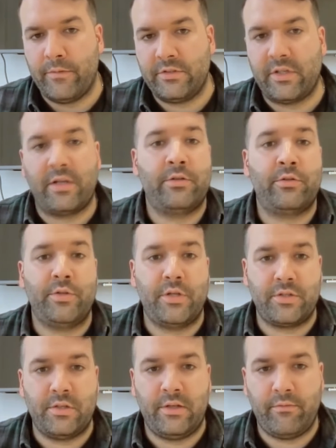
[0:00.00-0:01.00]
say, a
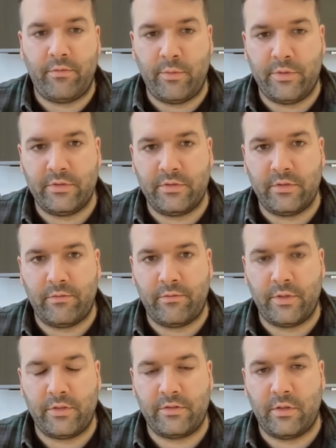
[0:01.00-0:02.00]
traditional influencer,
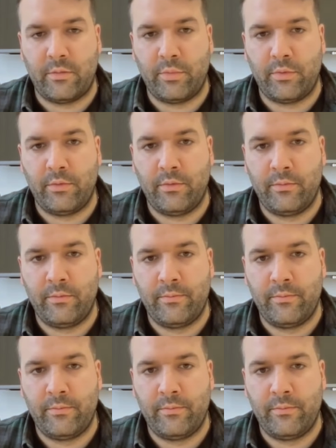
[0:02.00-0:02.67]
for example.